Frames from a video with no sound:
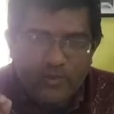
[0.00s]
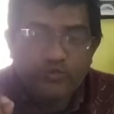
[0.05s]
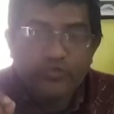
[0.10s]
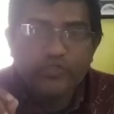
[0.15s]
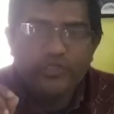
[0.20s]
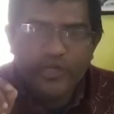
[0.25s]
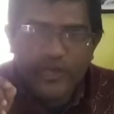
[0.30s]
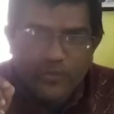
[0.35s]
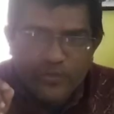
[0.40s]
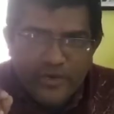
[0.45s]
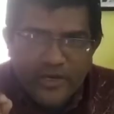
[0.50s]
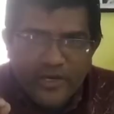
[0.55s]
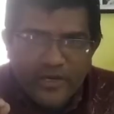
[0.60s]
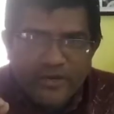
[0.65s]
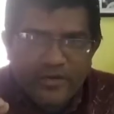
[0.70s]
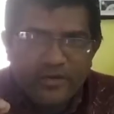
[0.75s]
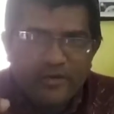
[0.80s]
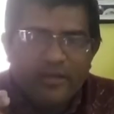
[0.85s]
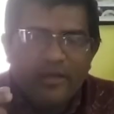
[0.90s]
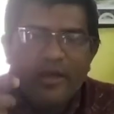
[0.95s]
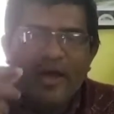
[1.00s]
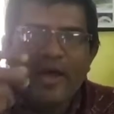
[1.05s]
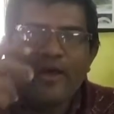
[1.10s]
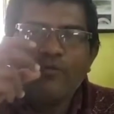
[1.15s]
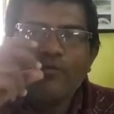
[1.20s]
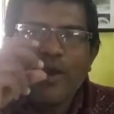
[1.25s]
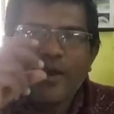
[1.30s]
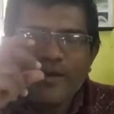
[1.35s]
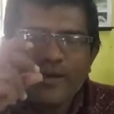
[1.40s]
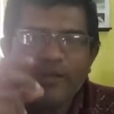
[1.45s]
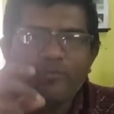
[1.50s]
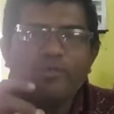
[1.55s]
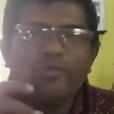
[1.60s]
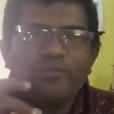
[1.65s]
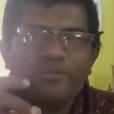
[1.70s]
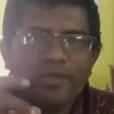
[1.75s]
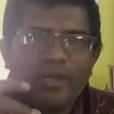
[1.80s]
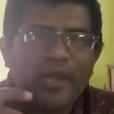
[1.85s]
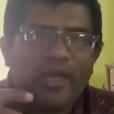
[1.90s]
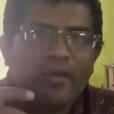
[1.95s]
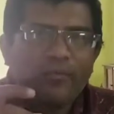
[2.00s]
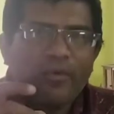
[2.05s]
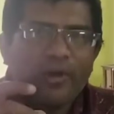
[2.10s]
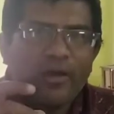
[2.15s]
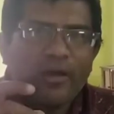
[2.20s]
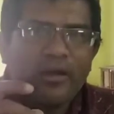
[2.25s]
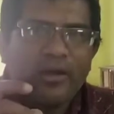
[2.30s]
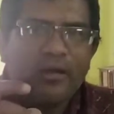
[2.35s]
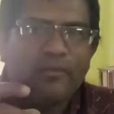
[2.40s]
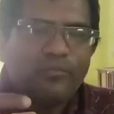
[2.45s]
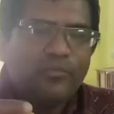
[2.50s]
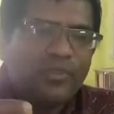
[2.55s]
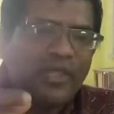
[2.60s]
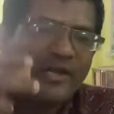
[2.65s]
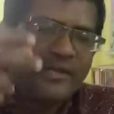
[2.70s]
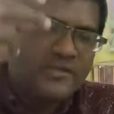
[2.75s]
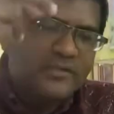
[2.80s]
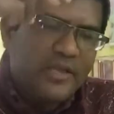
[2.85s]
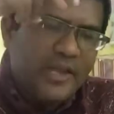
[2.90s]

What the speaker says: you chew it, and whatever saliva comes, that